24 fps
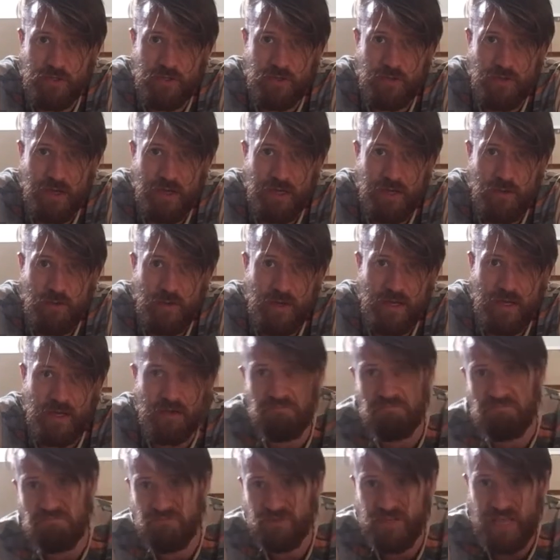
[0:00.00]
do a quick
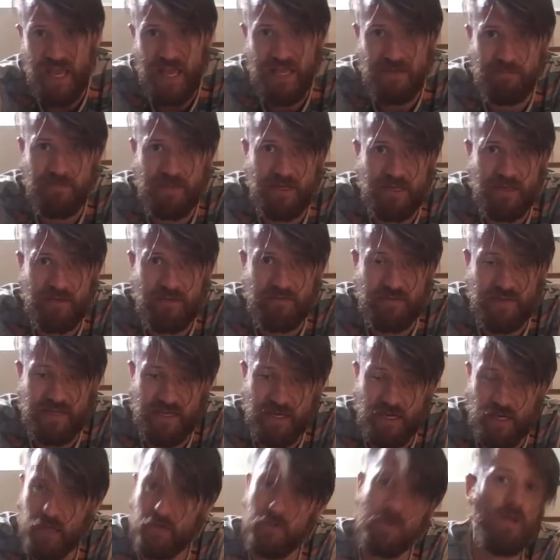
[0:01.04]
10 minute
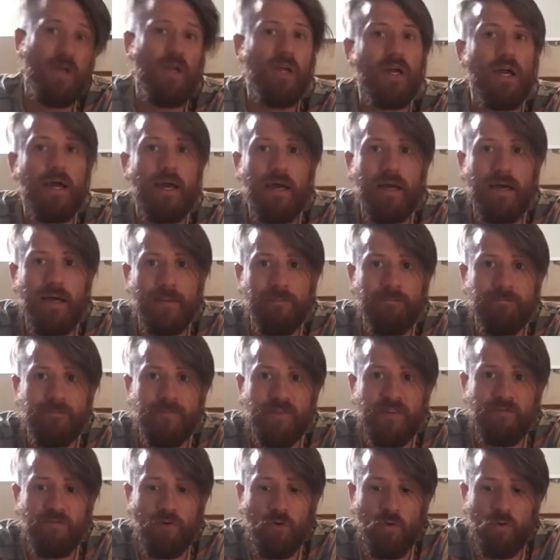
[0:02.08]
video
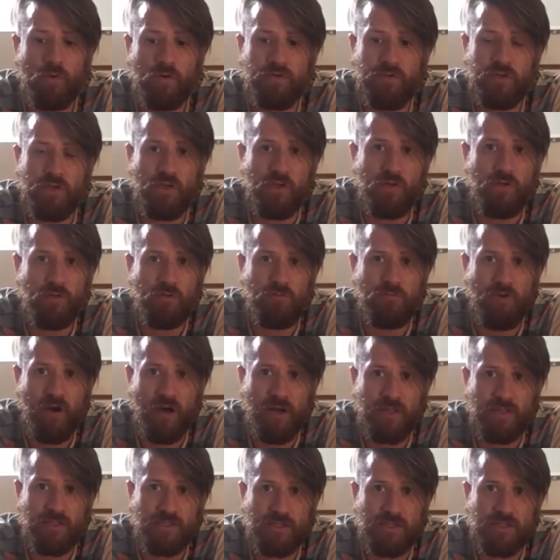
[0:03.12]
um, for all of you
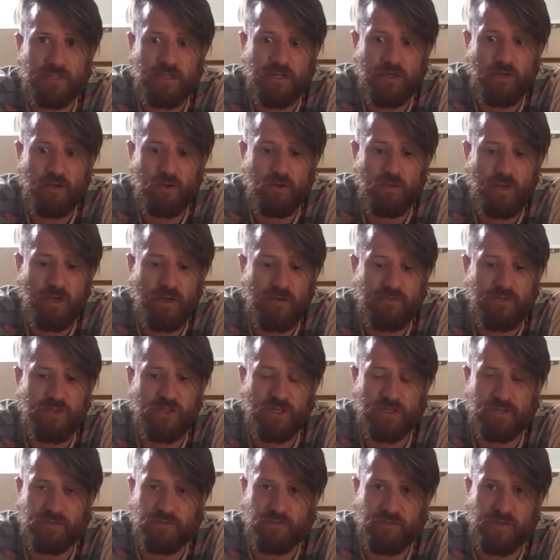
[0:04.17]
runners who have
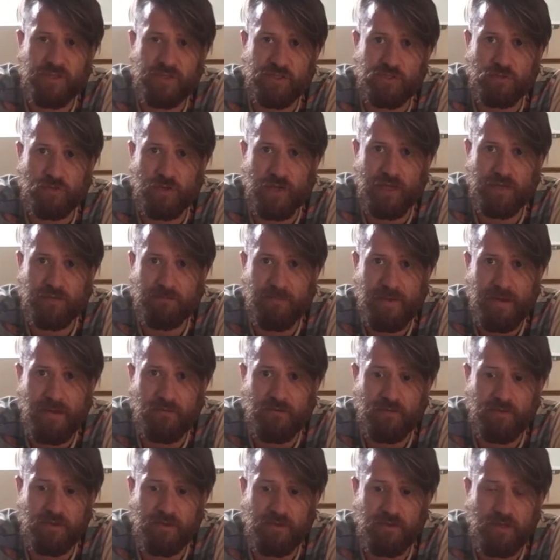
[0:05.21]
just finished your London
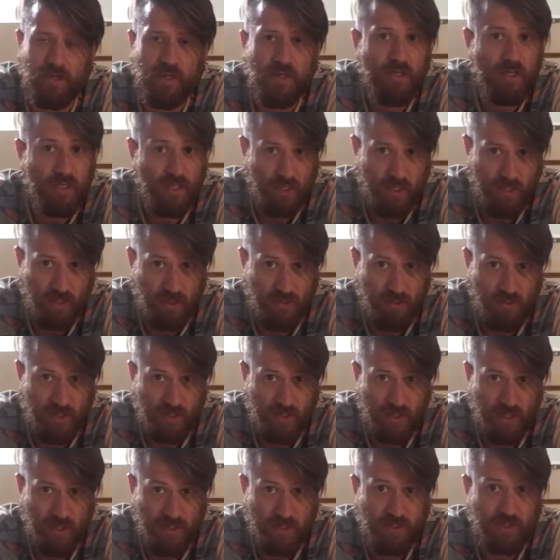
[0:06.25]
Marathon.
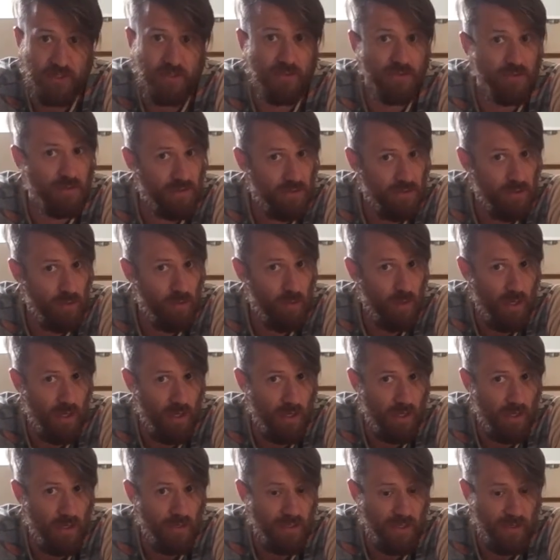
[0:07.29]
Congratulations, you
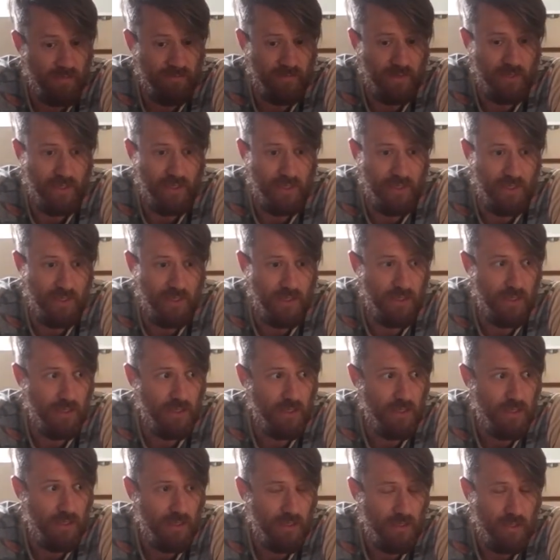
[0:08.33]
are definitely
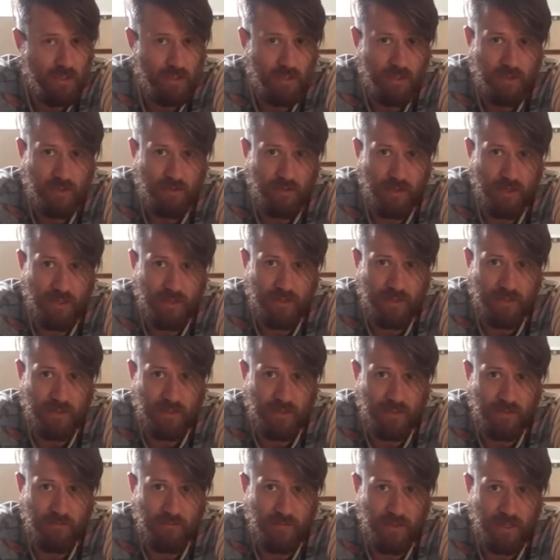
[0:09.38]
crazier
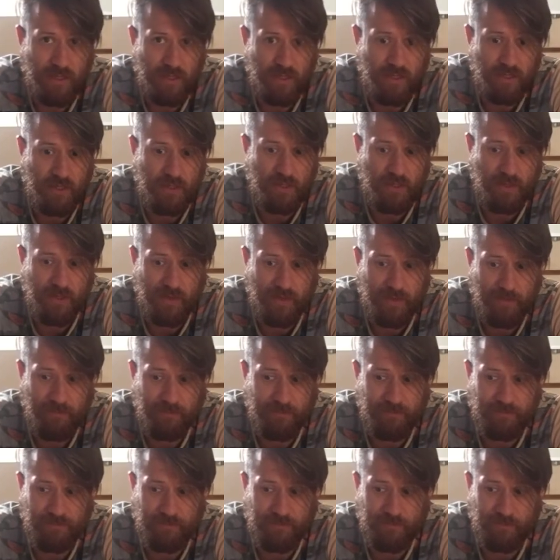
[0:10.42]
than me,
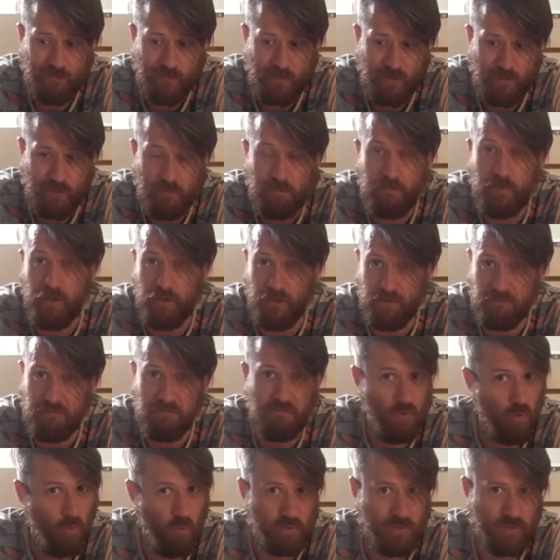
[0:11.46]
um, but
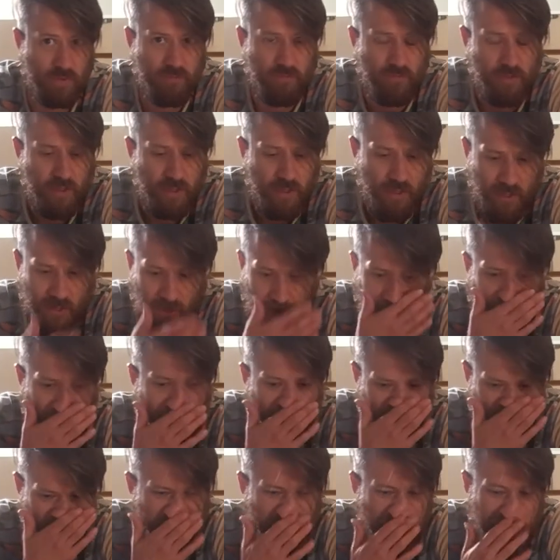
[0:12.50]
awesome.
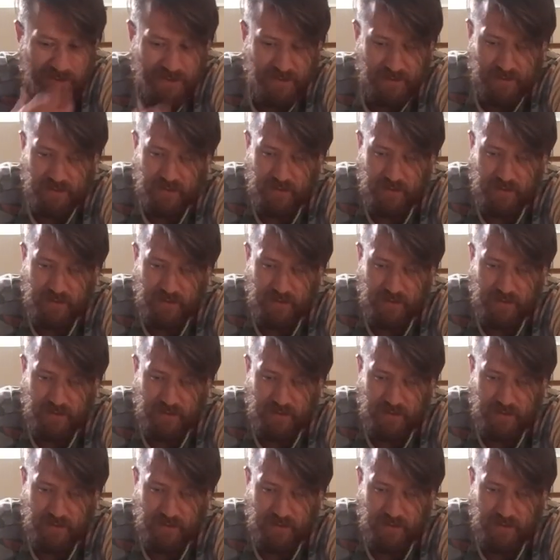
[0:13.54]
Um,